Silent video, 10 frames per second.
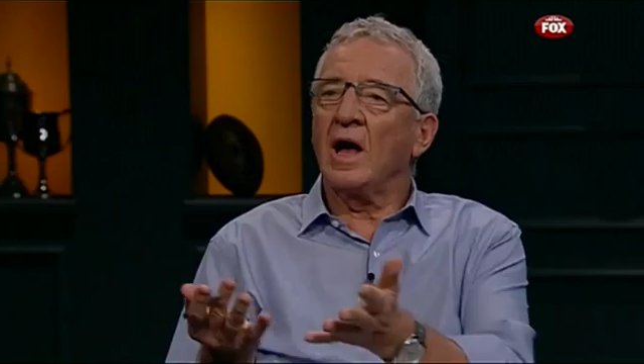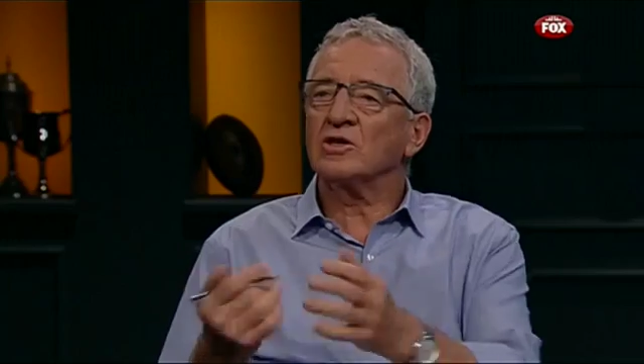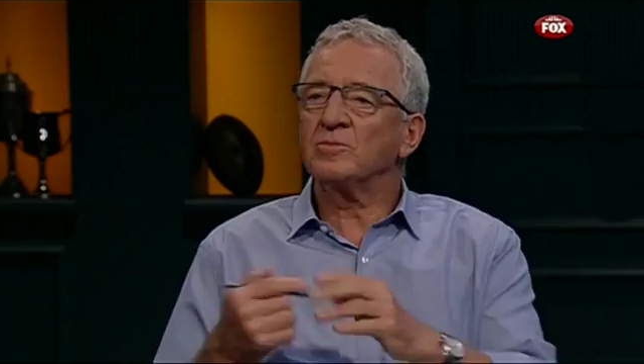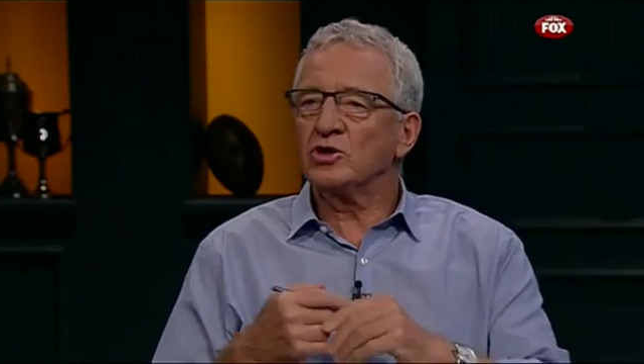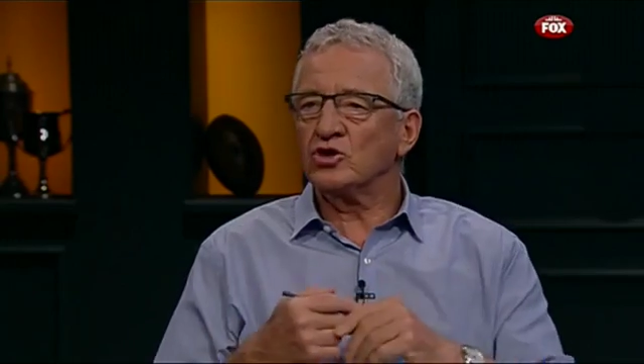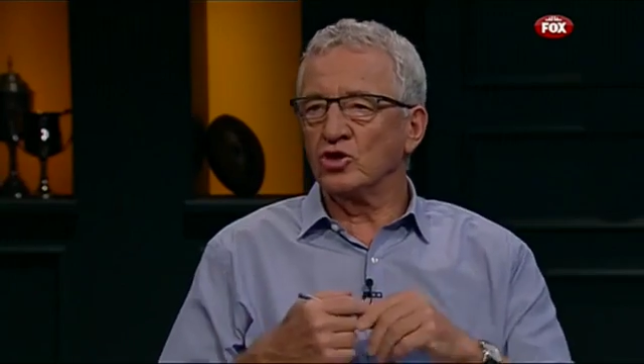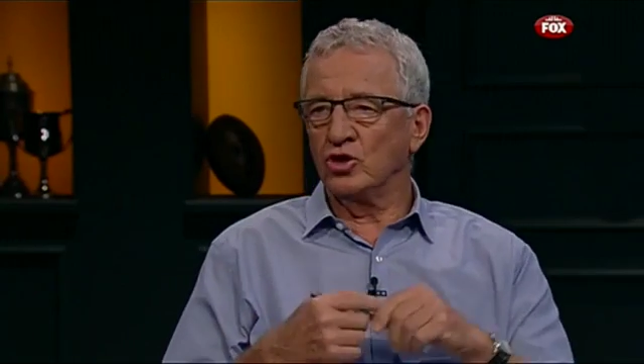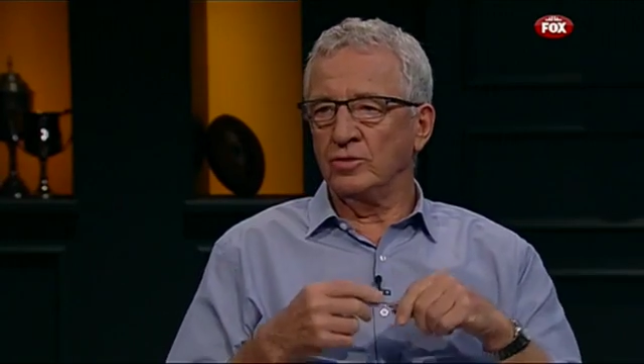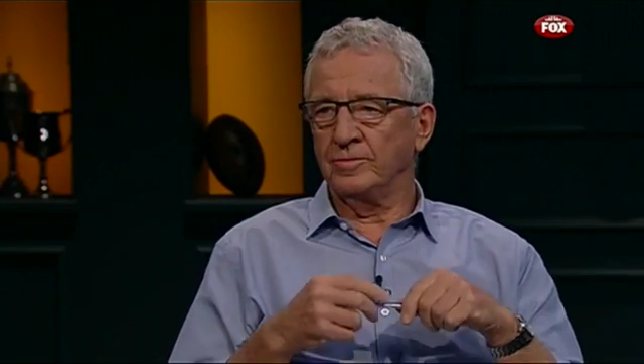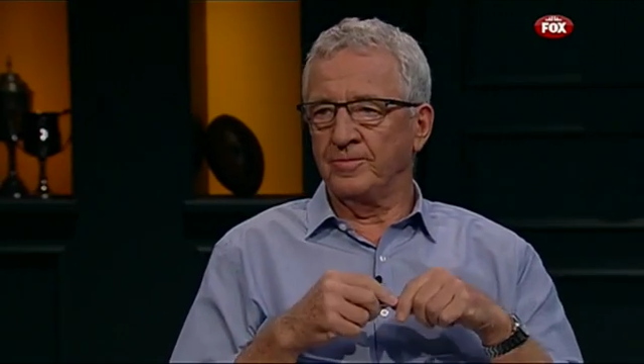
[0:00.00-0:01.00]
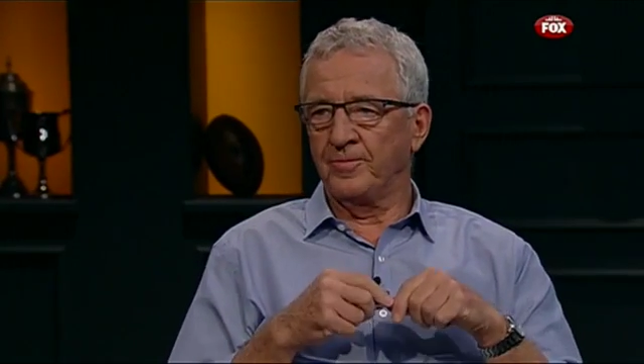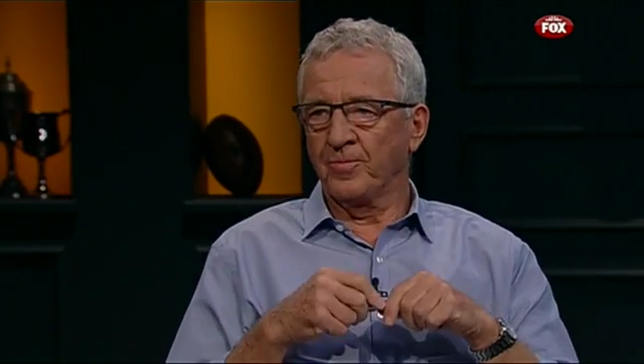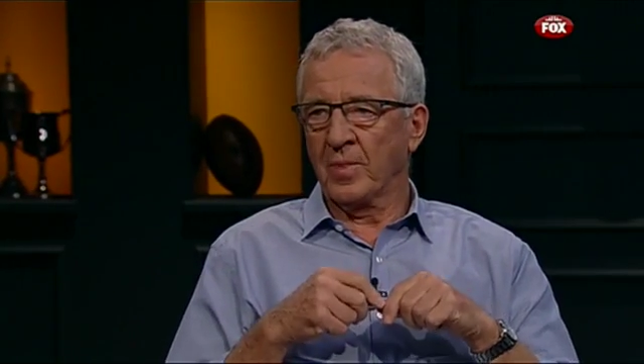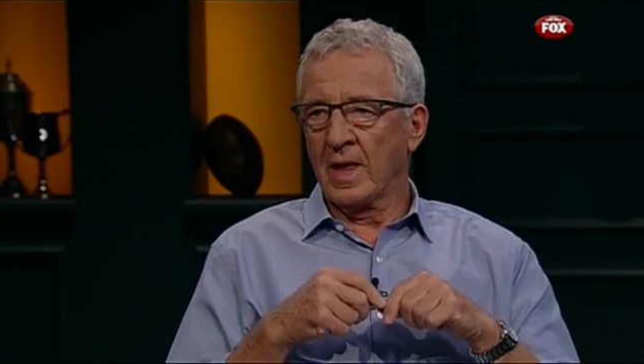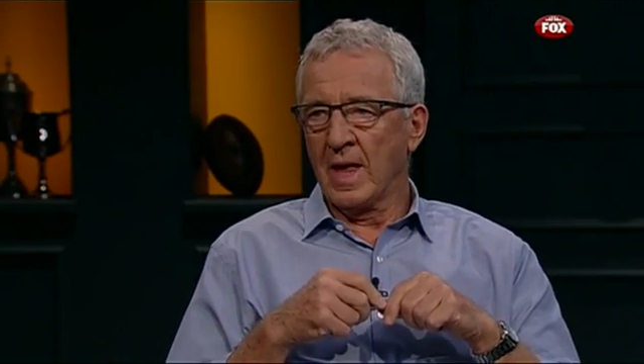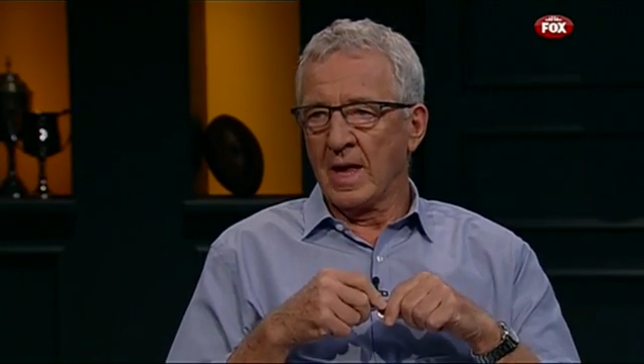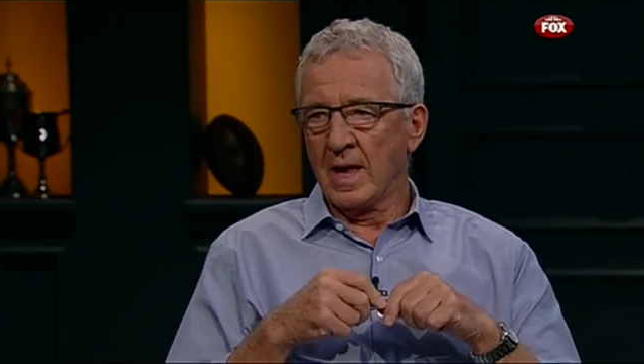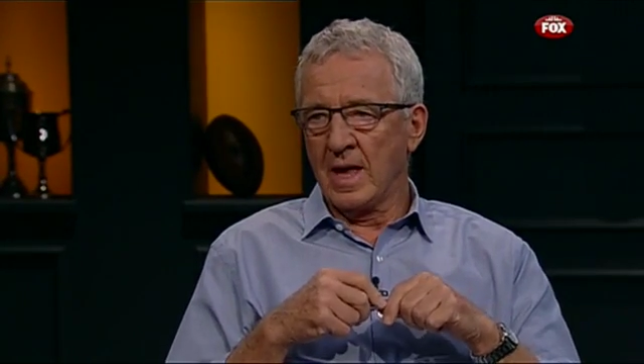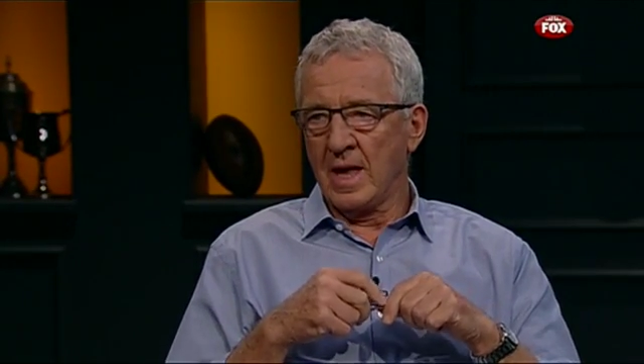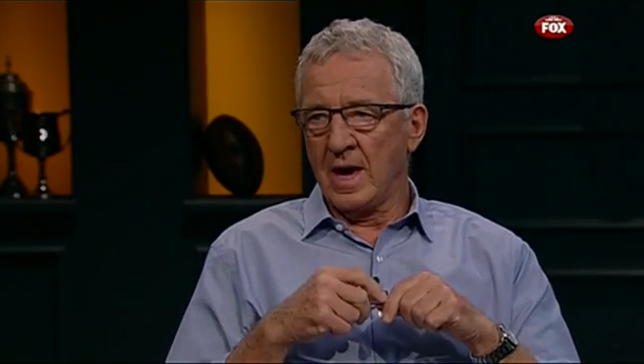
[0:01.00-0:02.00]
spits on you,
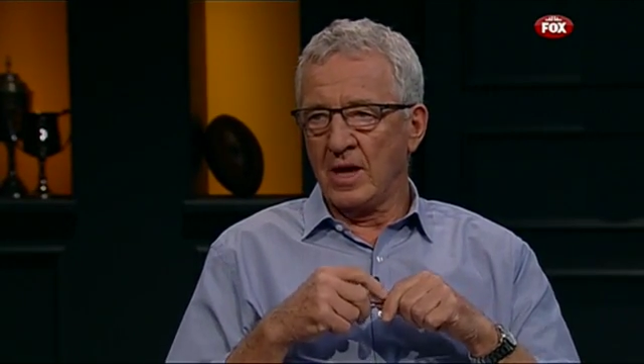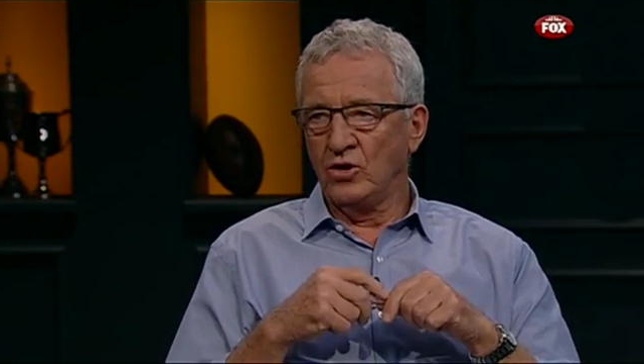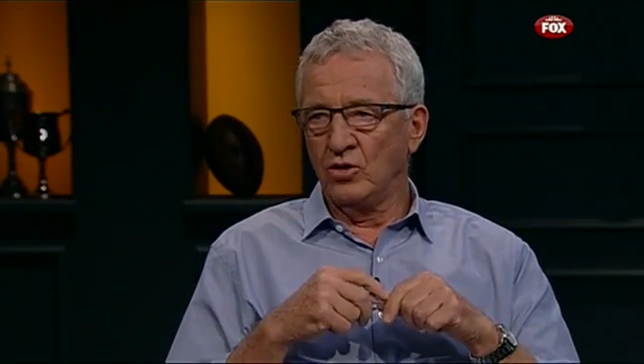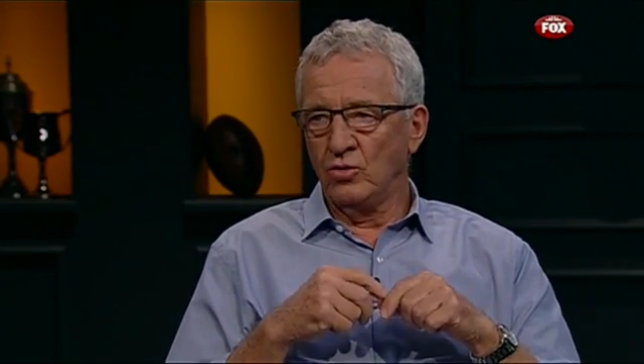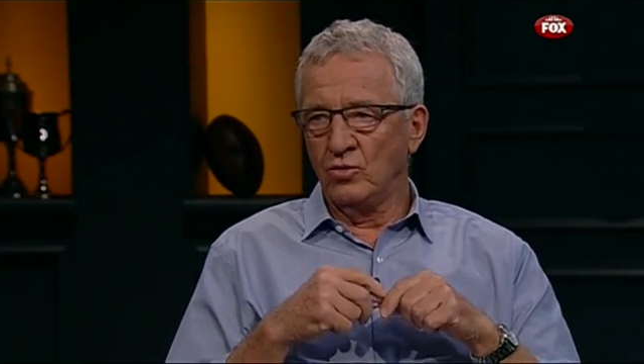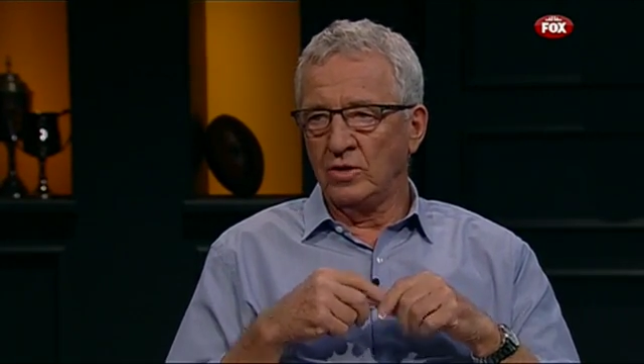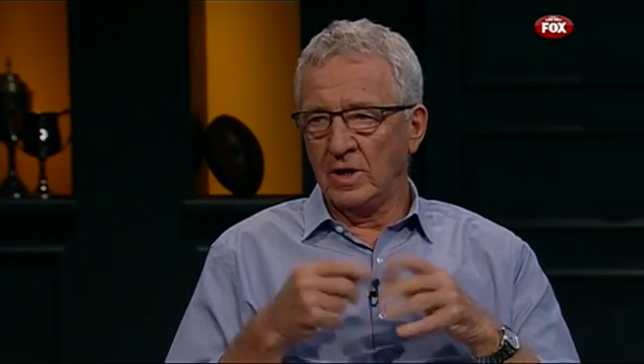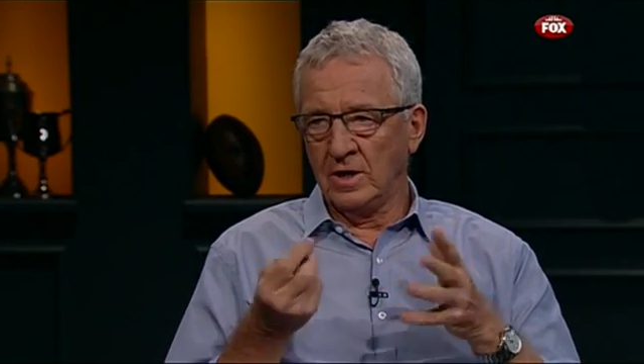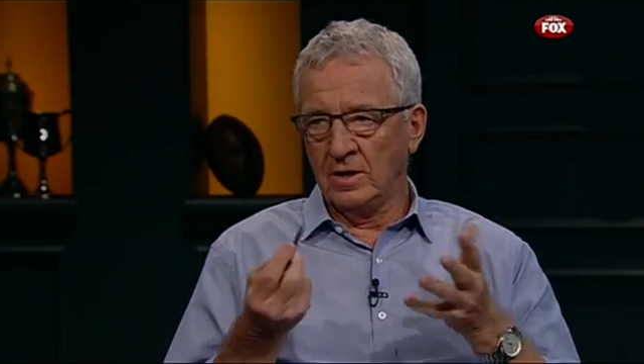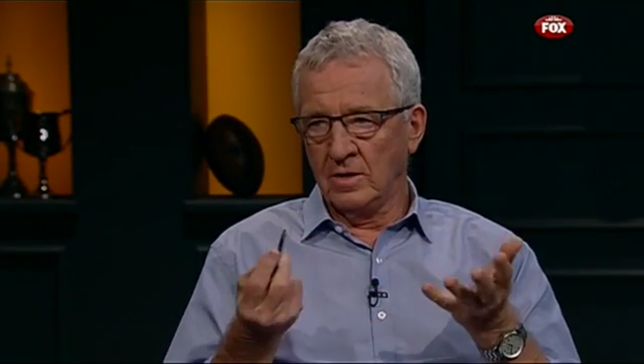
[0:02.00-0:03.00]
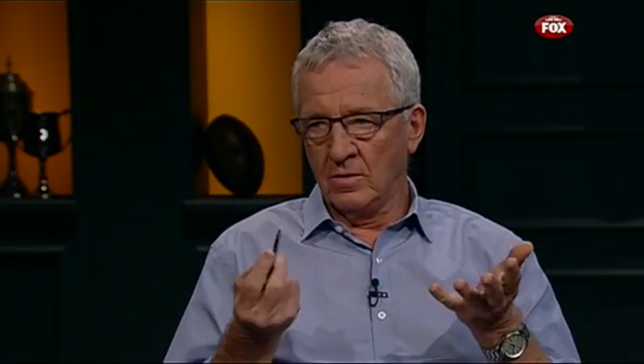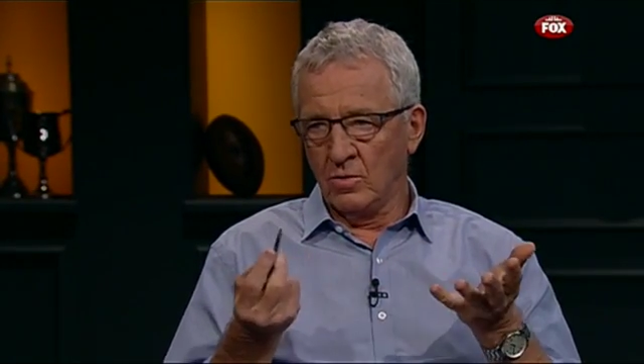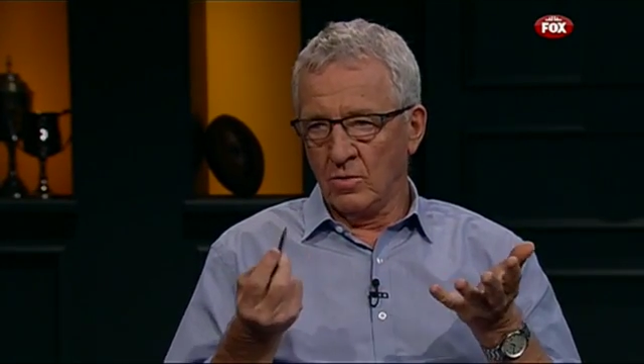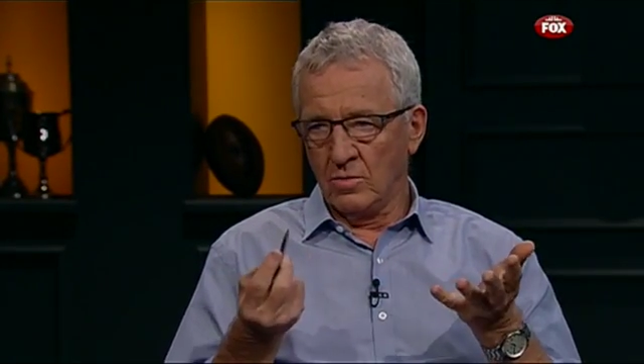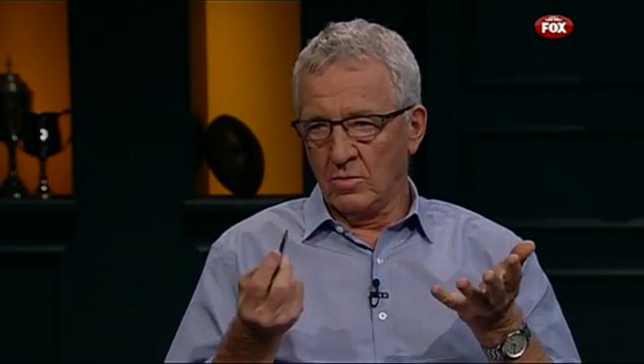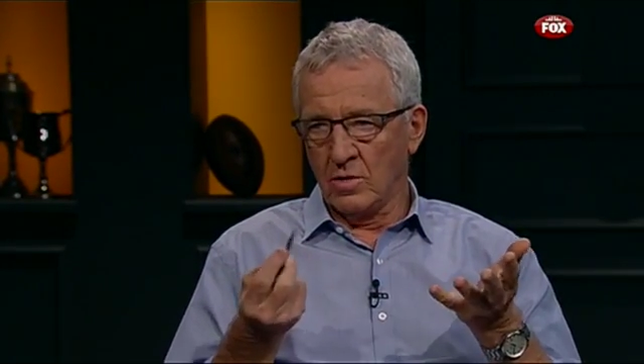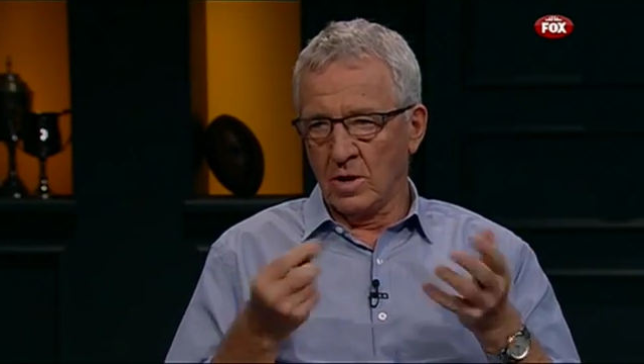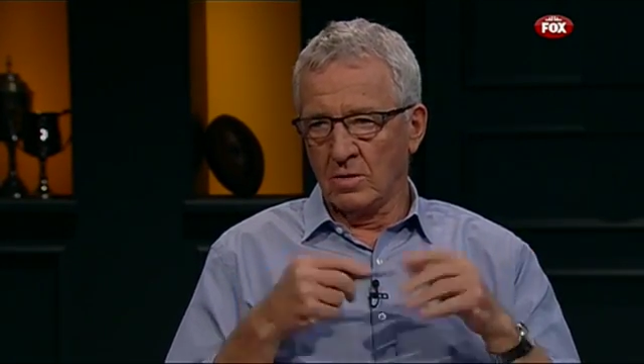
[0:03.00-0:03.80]
and you did what?